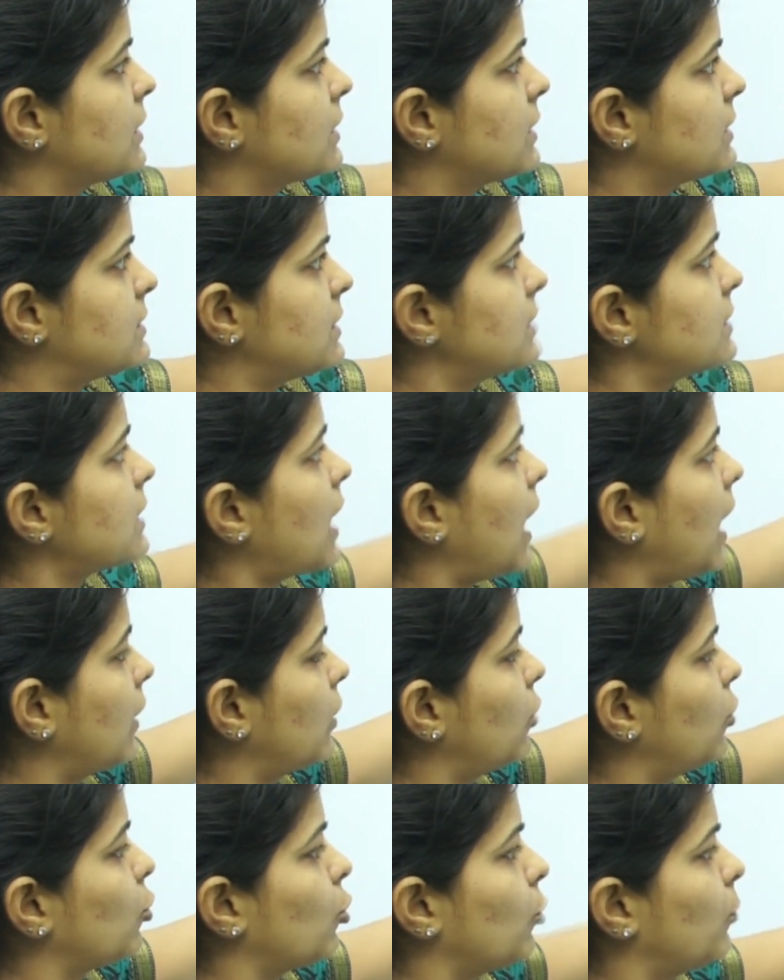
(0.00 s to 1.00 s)
This is
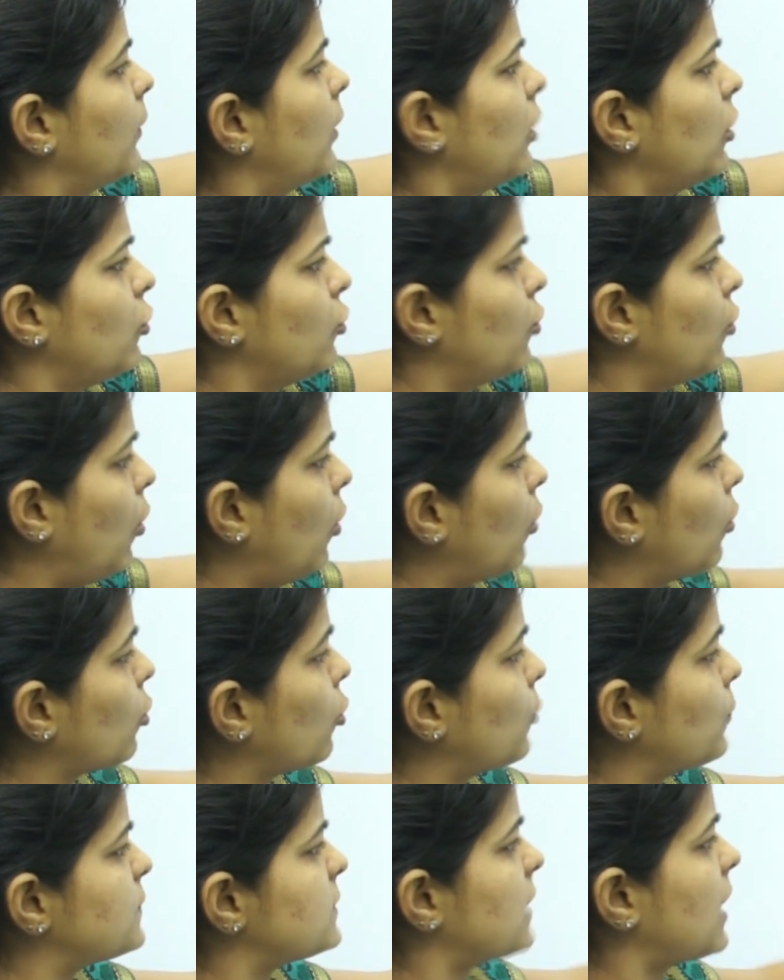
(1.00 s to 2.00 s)
ungrouped. No
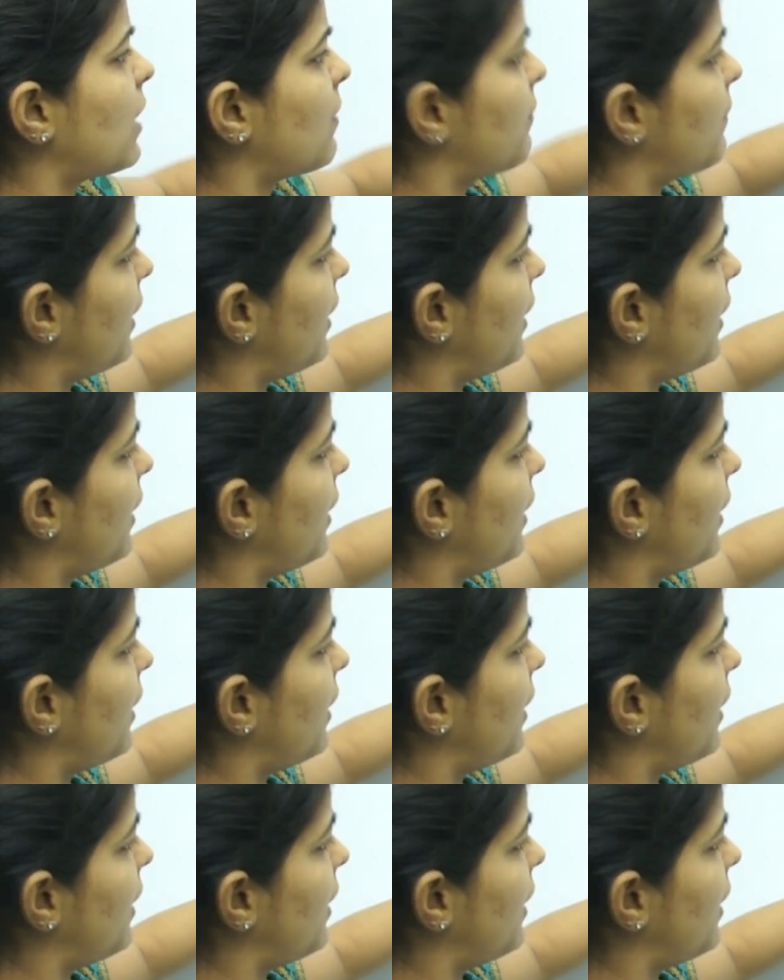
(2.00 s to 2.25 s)
groups are